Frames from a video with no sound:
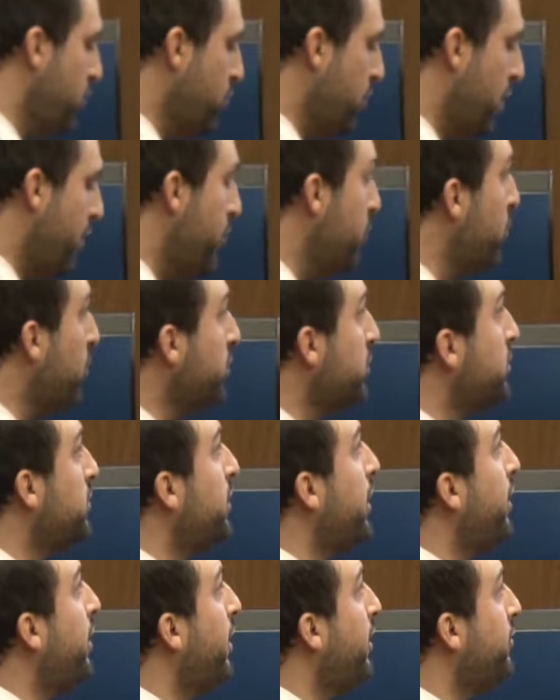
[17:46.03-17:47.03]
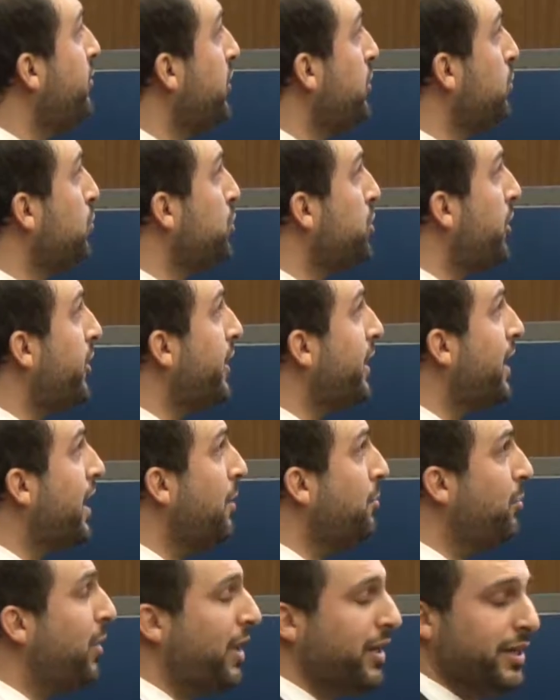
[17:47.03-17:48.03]
you are not a fiduciary
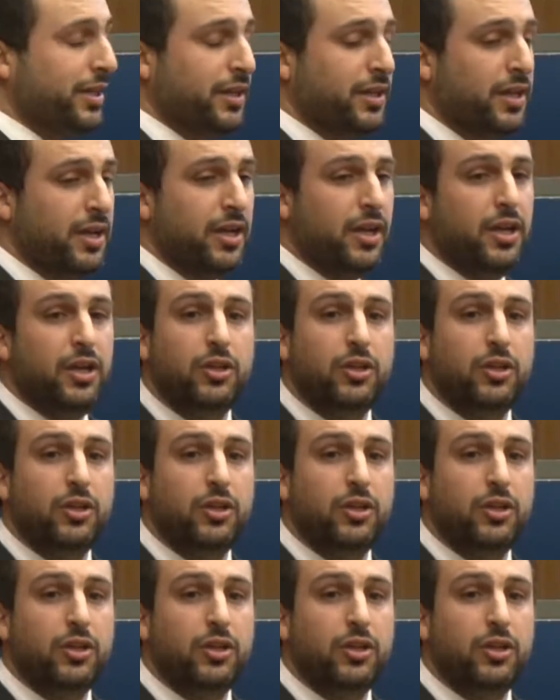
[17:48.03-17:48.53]
company,